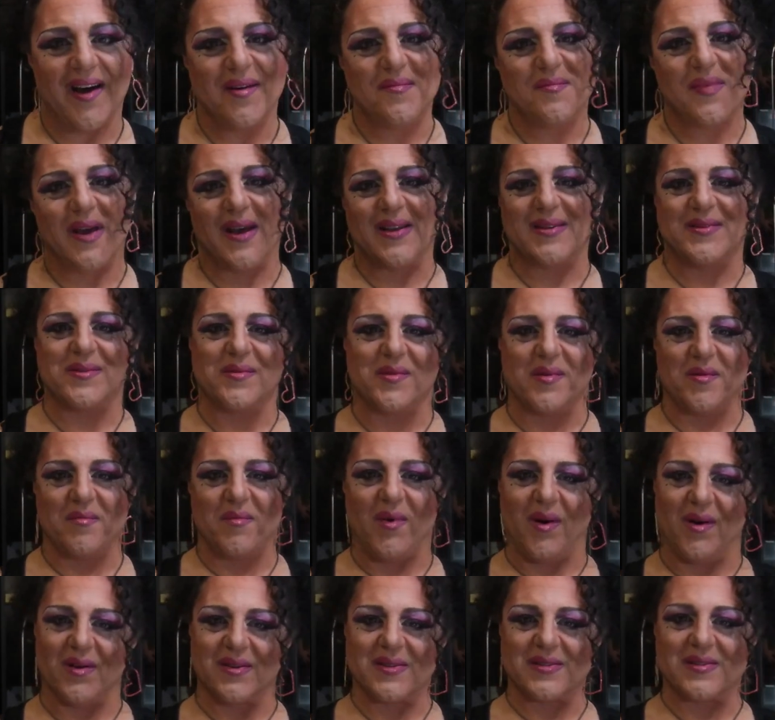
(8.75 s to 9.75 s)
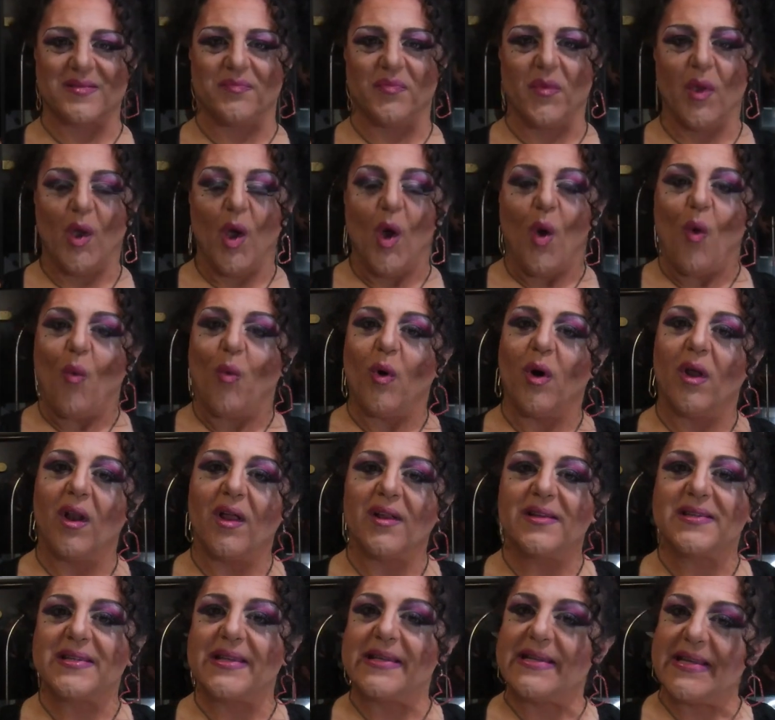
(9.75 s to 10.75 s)
I'm Pandora Box.
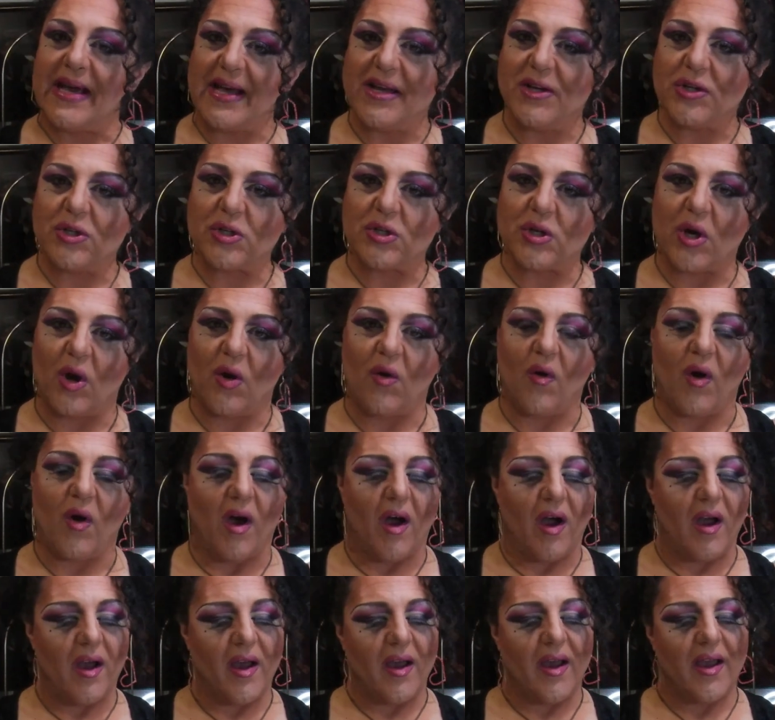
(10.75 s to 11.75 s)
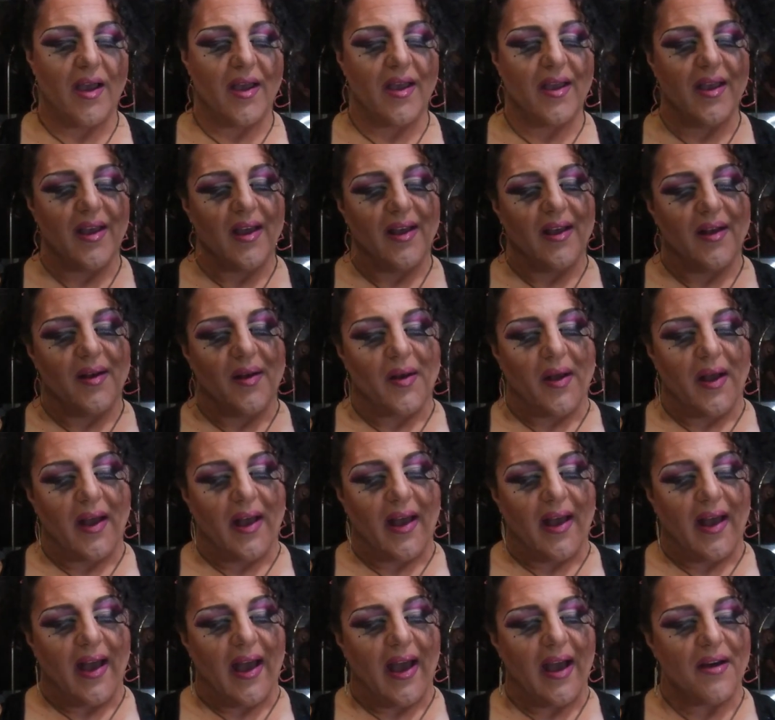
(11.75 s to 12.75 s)
Well, on today's show I
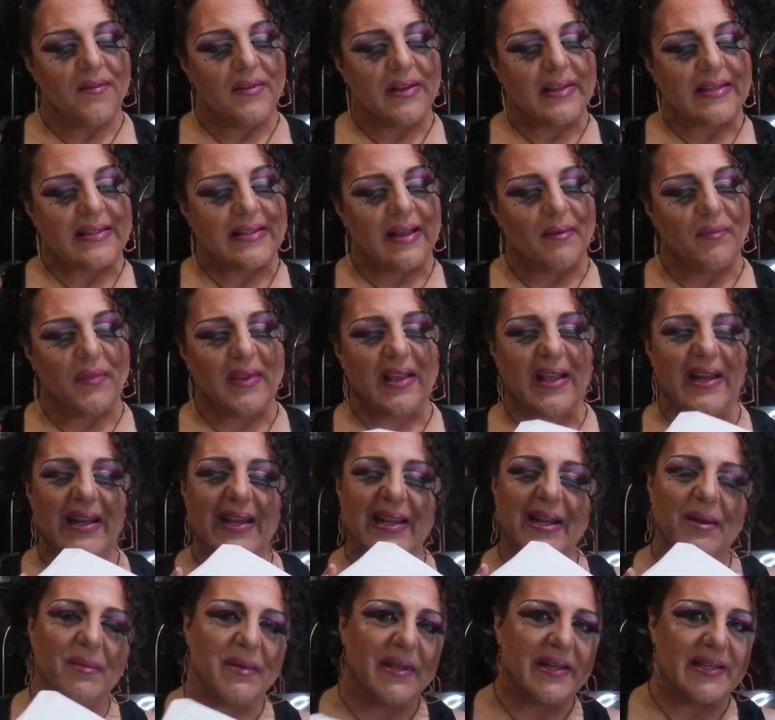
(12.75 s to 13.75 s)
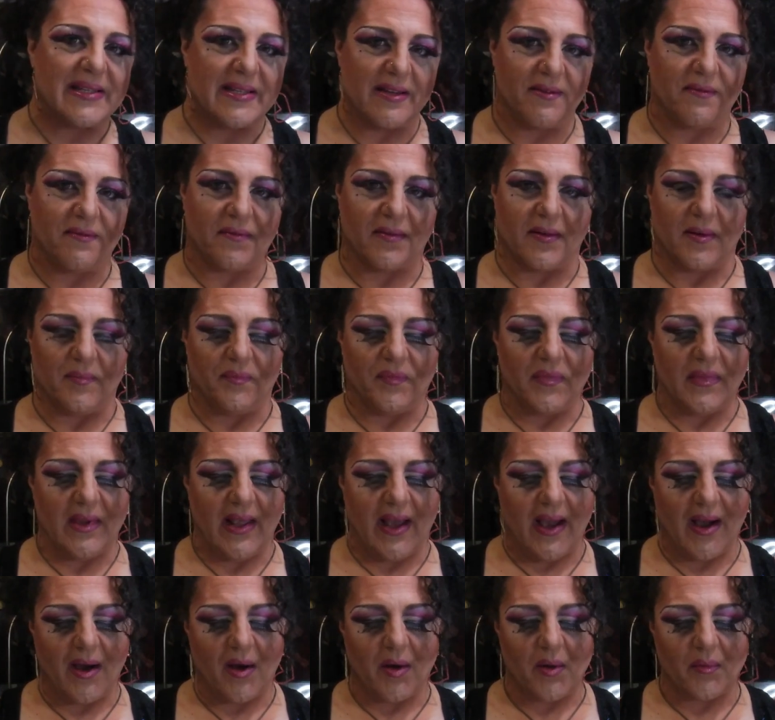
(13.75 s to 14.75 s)
have something a little bit different.
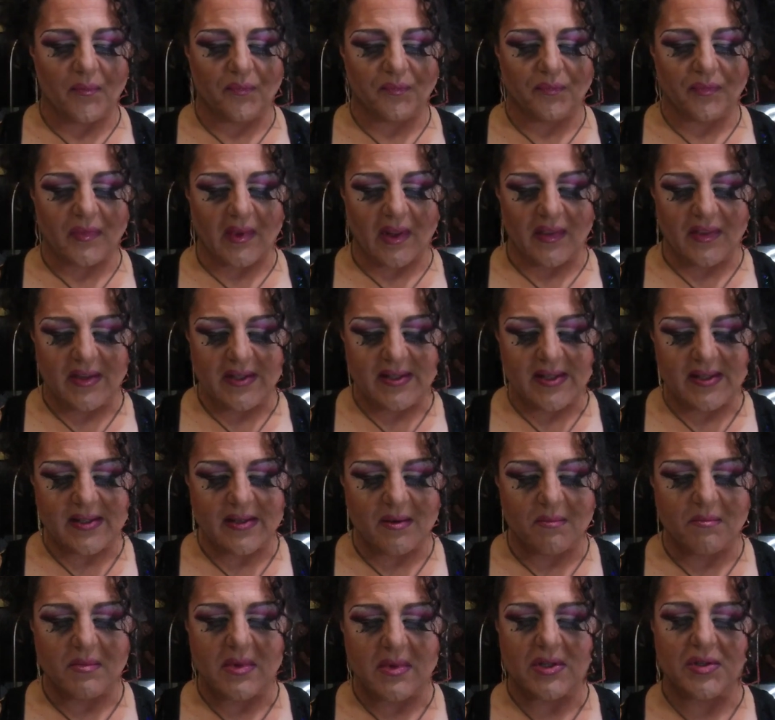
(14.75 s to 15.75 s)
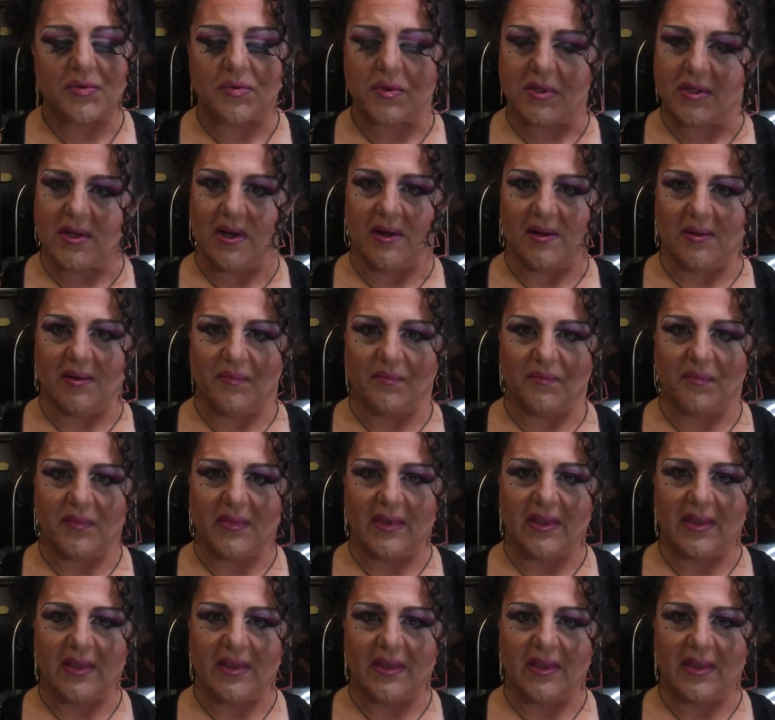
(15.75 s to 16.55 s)
Now, this is a mystery doll.